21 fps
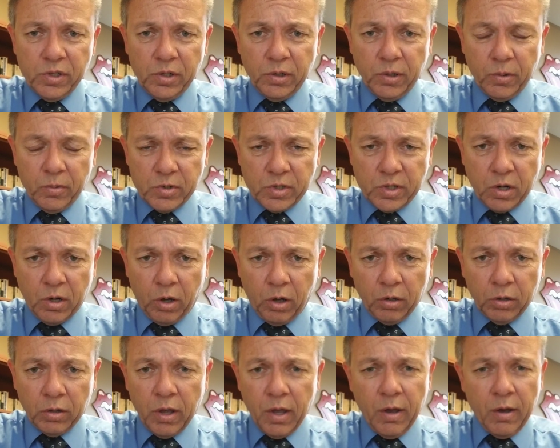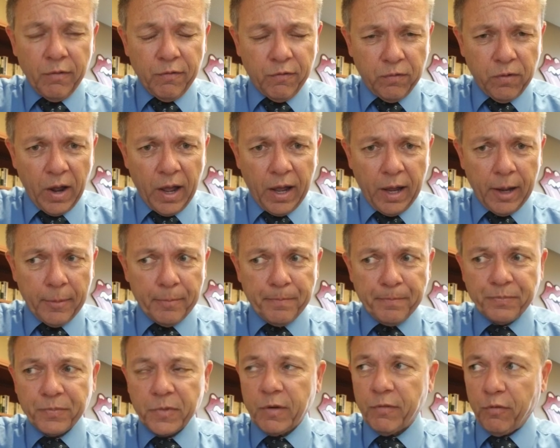It was called uh,
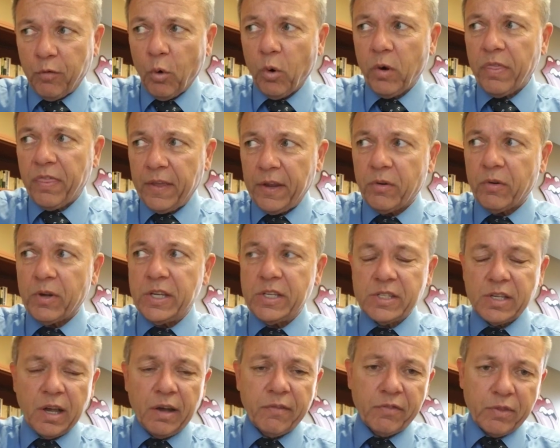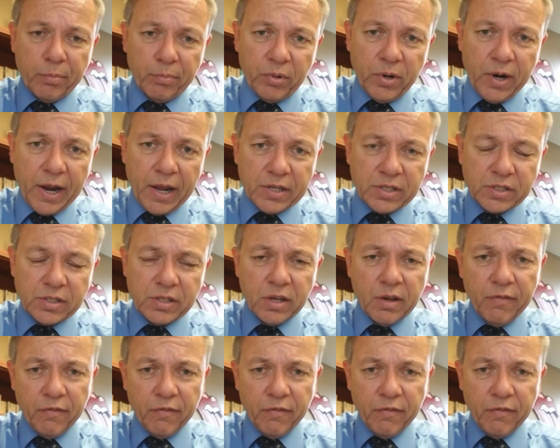Four Theories of the Press.